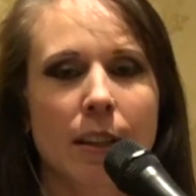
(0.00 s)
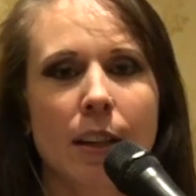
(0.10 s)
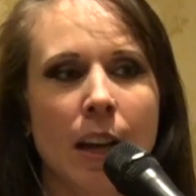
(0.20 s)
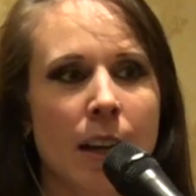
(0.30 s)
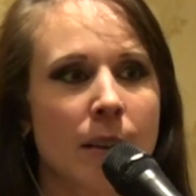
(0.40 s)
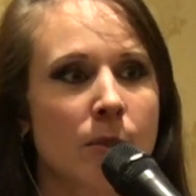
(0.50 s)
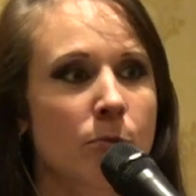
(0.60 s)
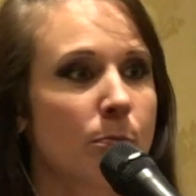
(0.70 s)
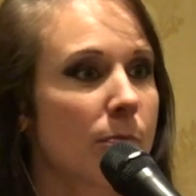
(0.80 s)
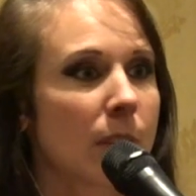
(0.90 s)

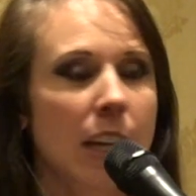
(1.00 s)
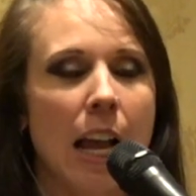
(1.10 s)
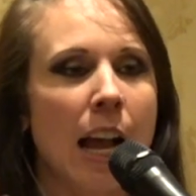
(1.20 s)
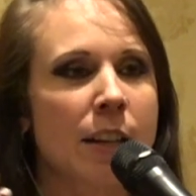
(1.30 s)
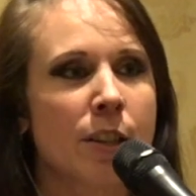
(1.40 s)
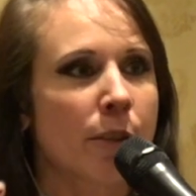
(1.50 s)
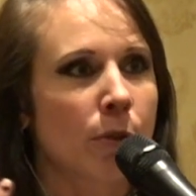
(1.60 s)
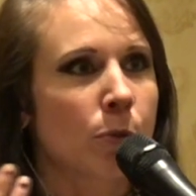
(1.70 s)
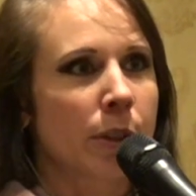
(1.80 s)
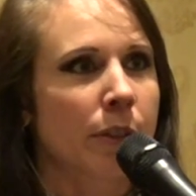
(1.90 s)
I never
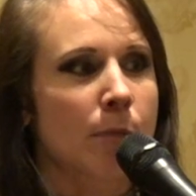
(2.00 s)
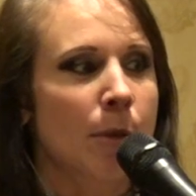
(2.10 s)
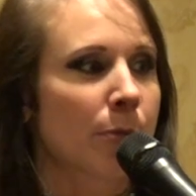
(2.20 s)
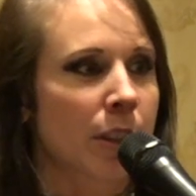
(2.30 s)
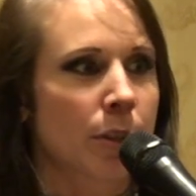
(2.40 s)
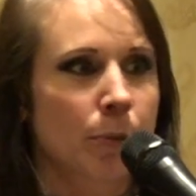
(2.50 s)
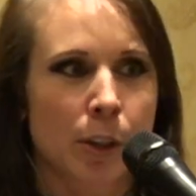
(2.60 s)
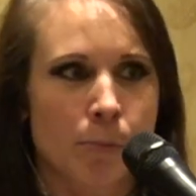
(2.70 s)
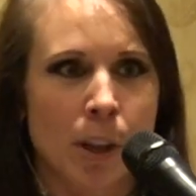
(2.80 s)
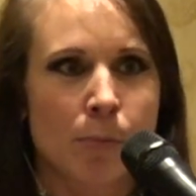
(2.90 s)
would have come up with the
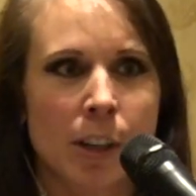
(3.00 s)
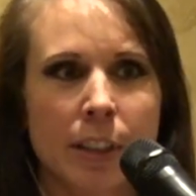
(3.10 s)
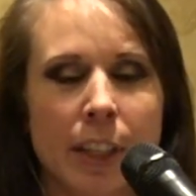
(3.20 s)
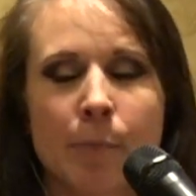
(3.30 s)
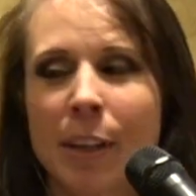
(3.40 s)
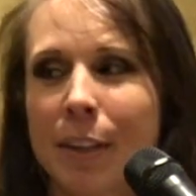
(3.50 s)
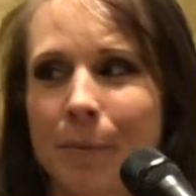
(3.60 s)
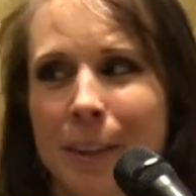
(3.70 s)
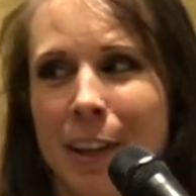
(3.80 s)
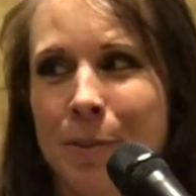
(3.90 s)
Widow Belmont gimmick
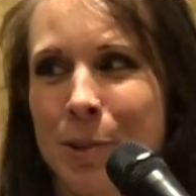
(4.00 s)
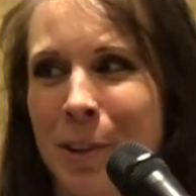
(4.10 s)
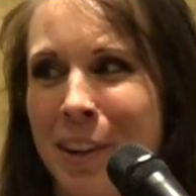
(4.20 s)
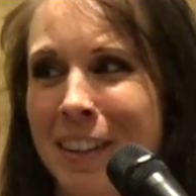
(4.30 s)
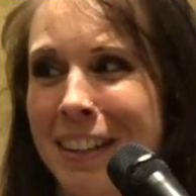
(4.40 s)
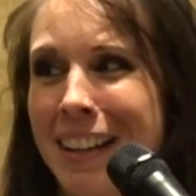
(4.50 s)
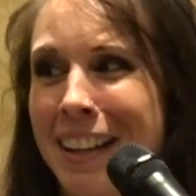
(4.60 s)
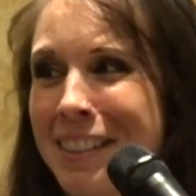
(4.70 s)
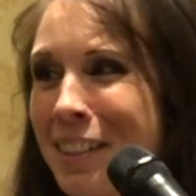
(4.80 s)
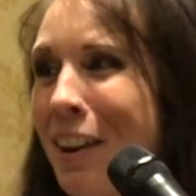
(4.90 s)
without Sean,
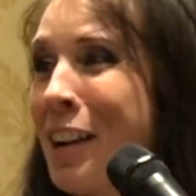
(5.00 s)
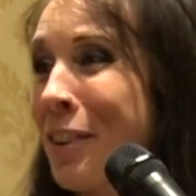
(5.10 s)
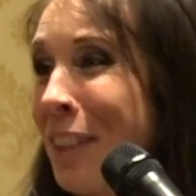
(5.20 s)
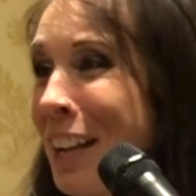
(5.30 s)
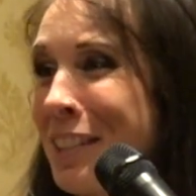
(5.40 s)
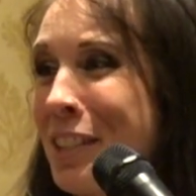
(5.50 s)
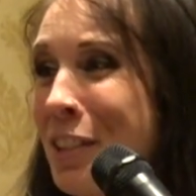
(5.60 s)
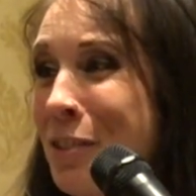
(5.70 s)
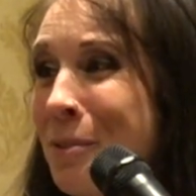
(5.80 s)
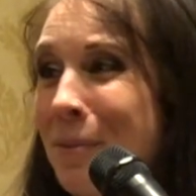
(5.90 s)
and so I owe that to
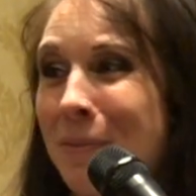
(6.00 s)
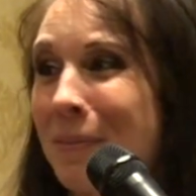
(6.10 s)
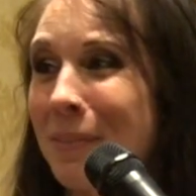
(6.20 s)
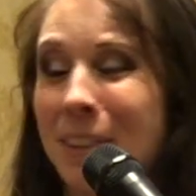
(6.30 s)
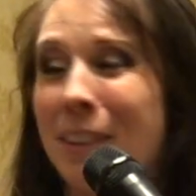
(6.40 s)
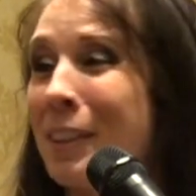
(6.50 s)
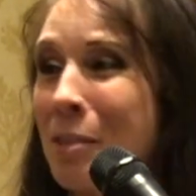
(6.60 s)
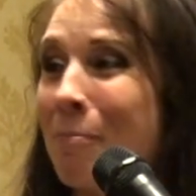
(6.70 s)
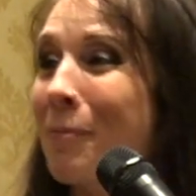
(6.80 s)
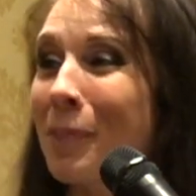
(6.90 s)
you.
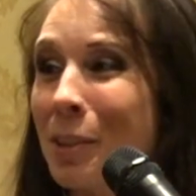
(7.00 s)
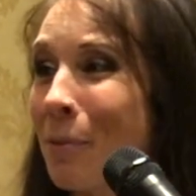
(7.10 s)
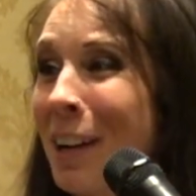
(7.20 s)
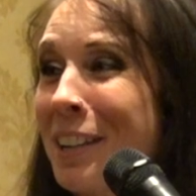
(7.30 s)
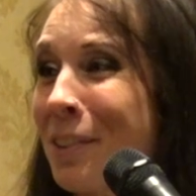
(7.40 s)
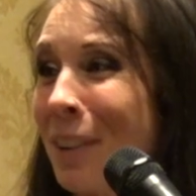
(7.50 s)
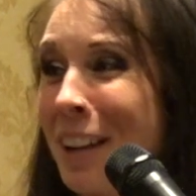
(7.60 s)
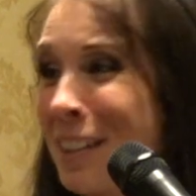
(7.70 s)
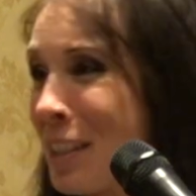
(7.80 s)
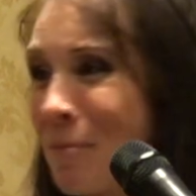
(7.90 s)
The white
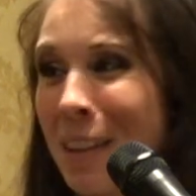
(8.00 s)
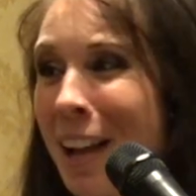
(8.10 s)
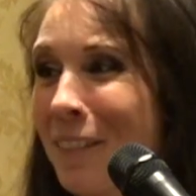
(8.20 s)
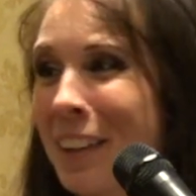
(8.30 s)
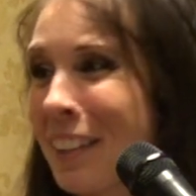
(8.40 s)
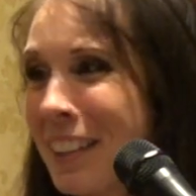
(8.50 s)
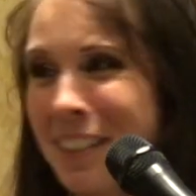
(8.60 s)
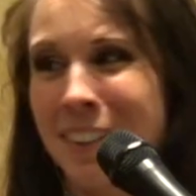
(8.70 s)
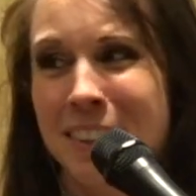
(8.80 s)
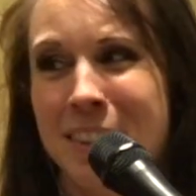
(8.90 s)
dress, the black veil, it's
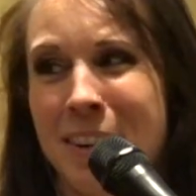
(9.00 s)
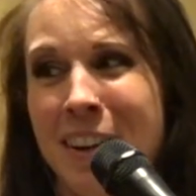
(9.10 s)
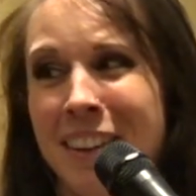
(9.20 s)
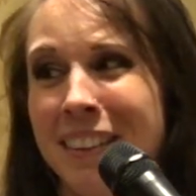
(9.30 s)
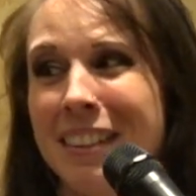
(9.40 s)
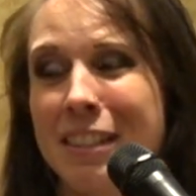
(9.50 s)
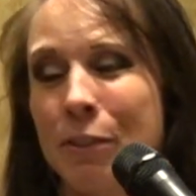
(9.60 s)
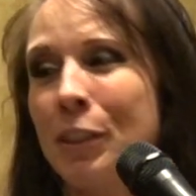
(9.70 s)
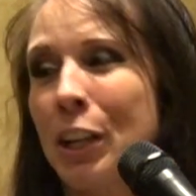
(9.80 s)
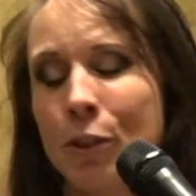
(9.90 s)
all Sean, so
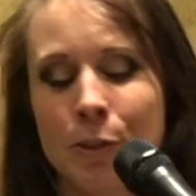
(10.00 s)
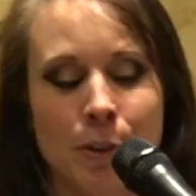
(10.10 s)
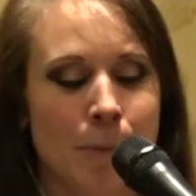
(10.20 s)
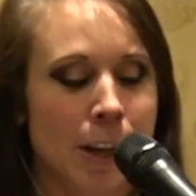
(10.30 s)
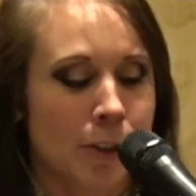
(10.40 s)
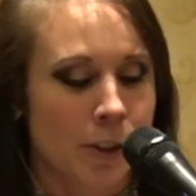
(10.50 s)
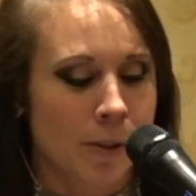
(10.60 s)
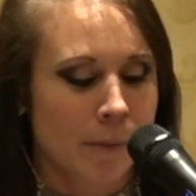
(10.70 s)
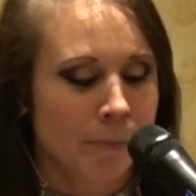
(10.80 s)
thank you so much.